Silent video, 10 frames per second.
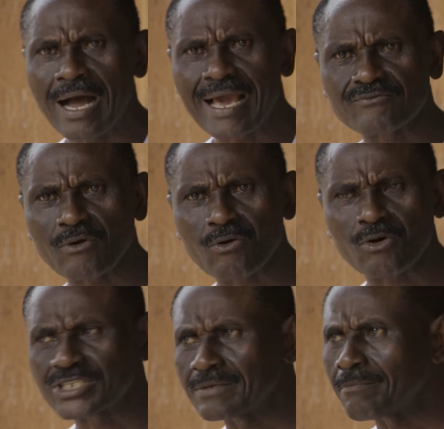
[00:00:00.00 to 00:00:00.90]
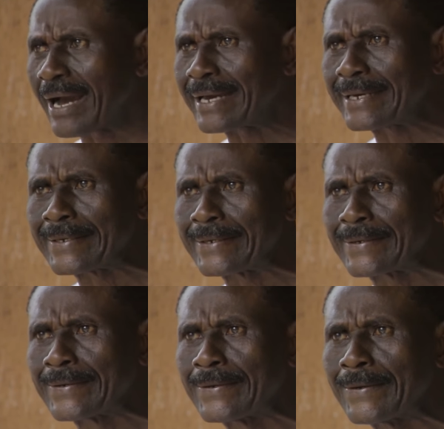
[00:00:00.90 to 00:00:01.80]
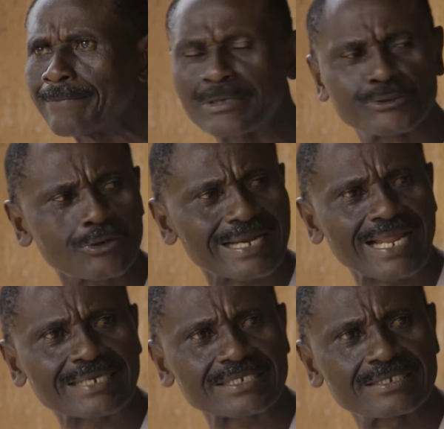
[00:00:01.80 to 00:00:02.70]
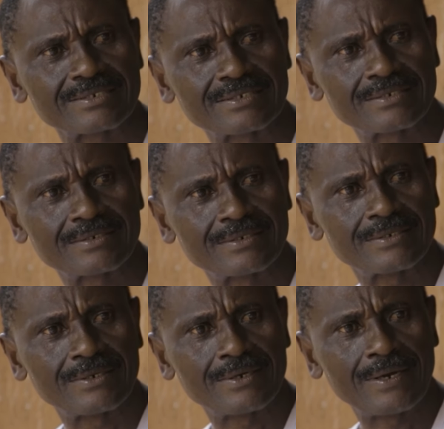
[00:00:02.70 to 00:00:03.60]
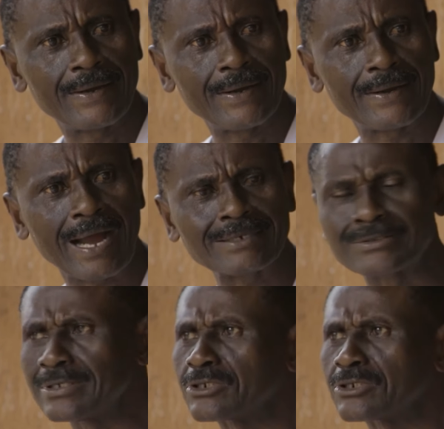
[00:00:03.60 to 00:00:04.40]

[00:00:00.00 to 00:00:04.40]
have not gotten my pension alert. And